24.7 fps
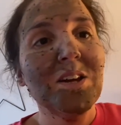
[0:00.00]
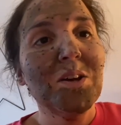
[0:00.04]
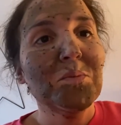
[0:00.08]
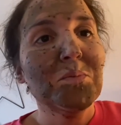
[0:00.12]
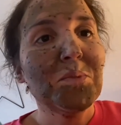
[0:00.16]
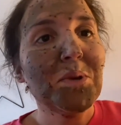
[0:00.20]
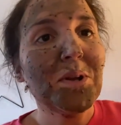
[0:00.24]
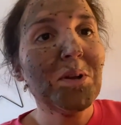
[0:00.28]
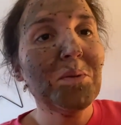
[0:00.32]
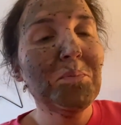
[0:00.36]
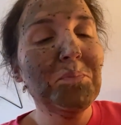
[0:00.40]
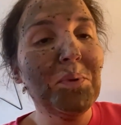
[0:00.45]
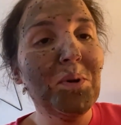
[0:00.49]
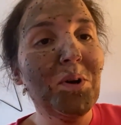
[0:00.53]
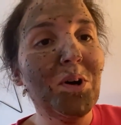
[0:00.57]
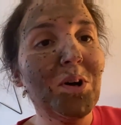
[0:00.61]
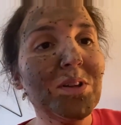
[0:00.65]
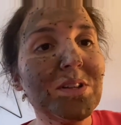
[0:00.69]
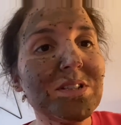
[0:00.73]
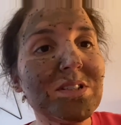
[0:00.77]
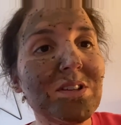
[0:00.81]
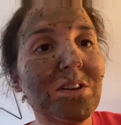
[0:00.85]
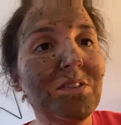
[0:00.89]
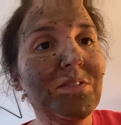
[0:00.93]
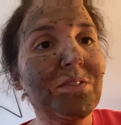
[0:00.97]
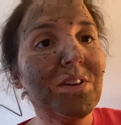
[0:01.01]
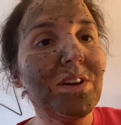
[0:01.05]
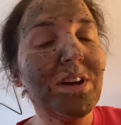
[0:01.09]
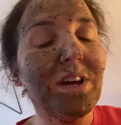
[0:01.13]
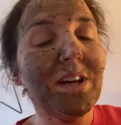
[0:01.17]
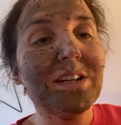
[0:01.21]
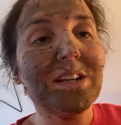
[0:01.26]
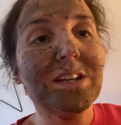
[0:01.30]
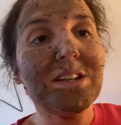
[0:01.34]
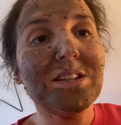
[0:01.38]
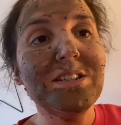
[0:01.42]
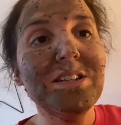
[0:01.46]
But I bought this off her
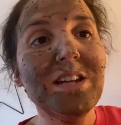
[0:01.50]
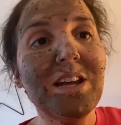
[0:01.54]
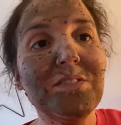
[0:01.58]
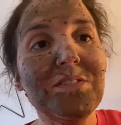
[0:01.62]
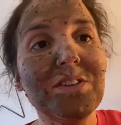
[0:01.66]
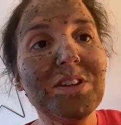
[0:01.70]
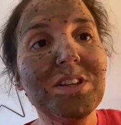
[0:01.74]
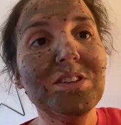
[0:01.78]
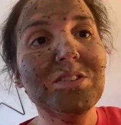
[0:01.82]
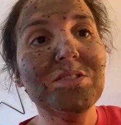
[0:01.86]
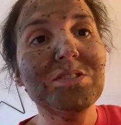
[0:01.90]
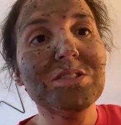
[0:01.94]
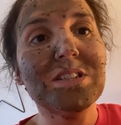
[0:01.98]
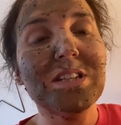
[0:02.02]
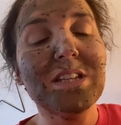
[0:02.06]
and I'd never used